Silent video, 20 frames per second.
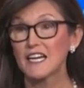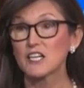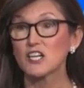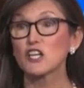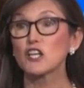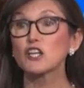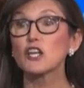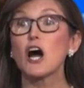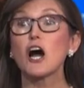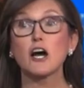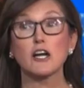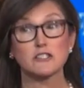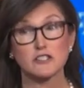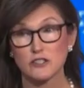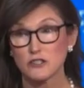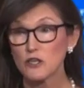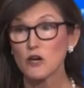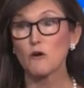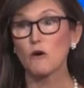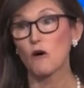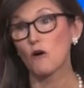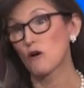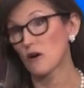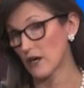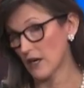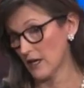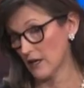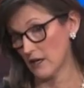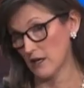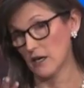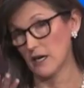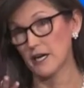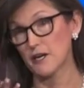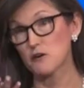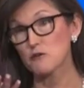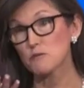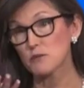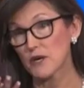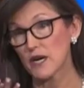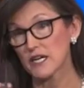a loss, or
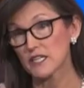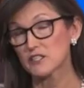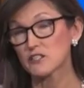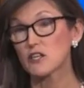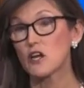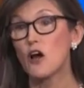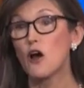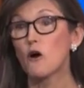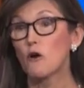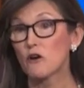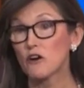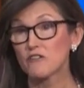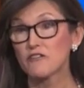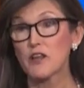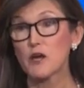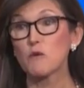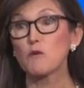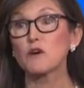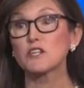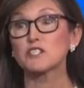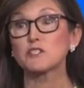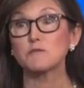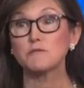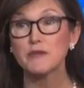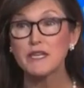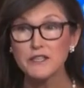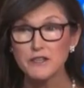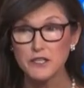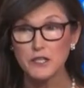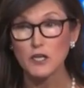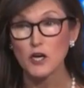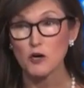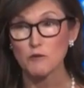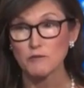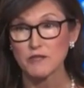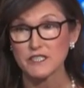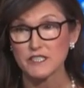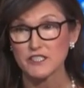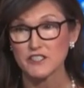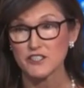if they want to meet the
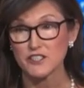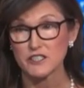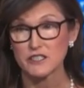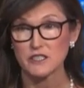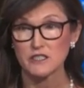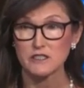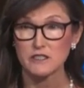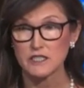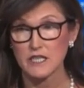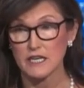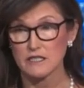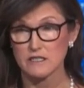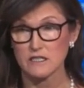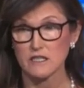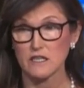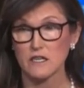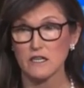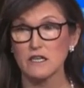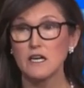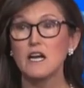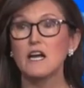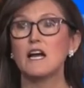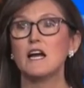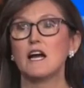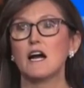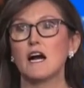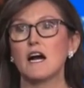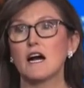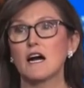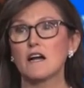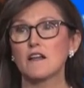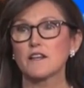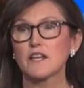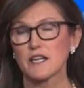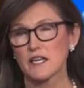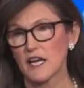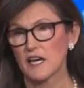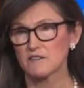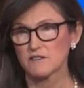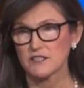competition, Tesla,
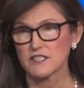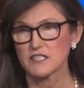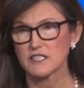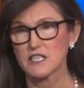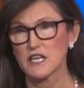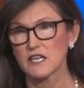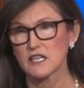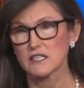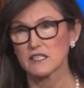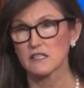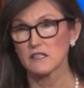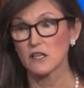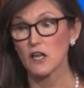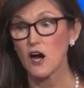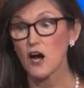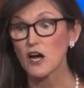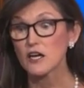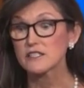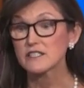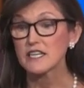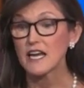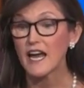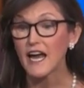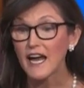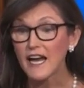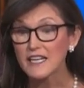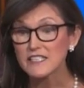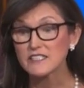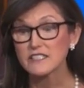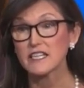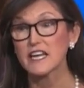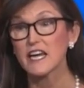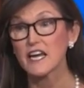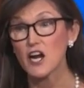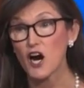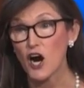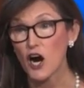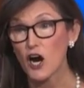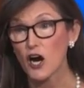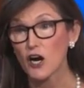they'll have to sell at a loss as they
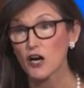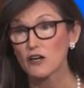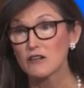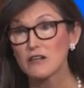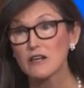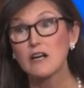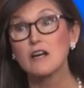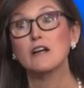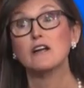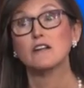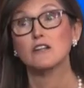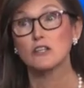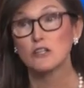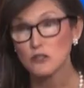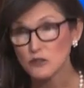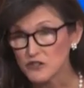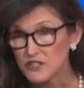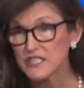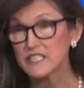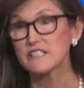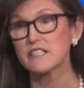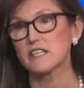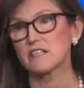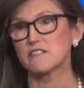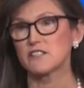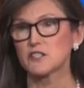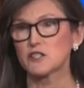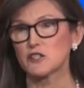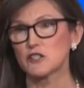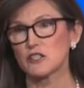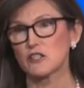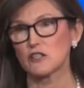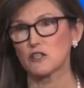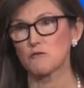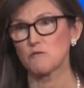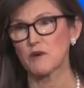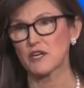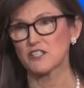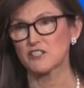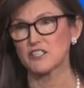are losing their internal
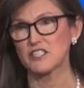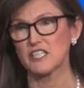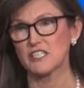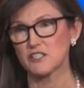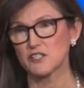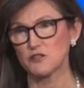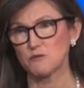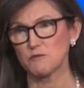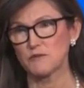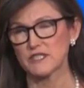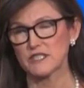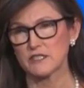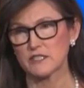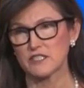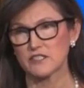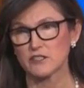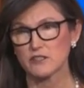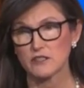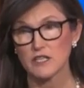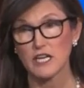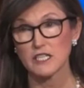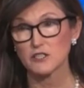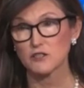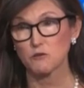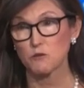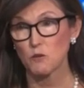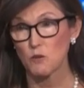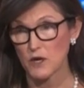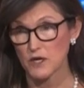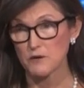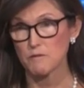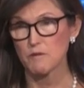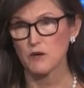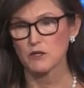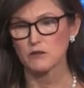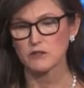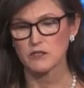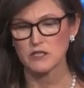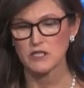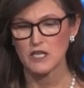combustion engine business. So that's one
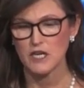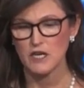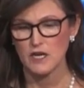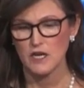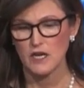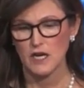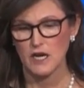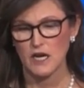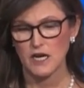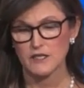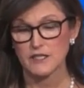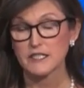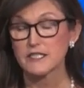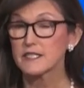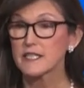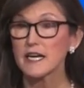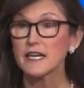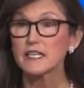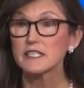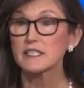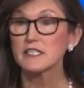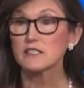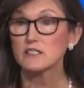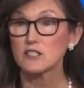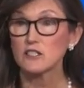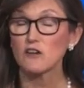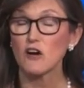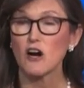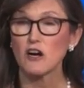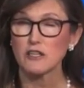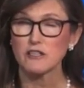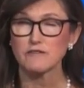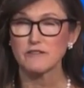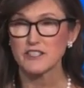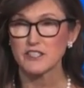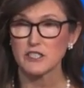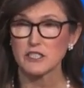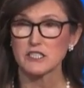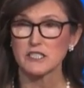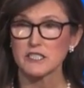moat. The second is their
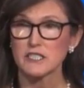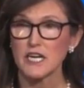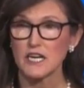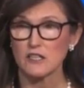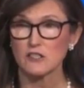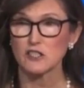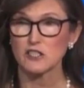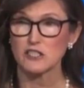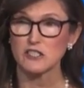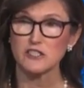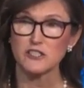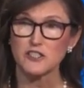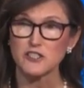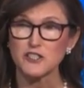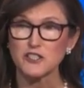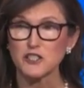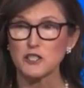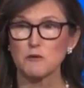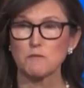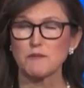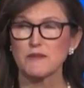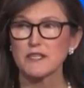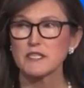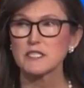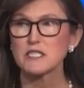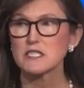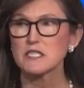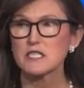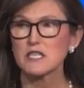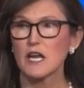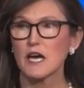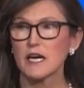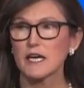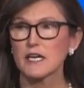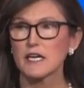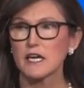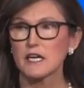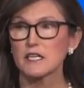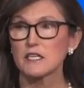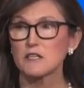artificial intelligence chip. This is like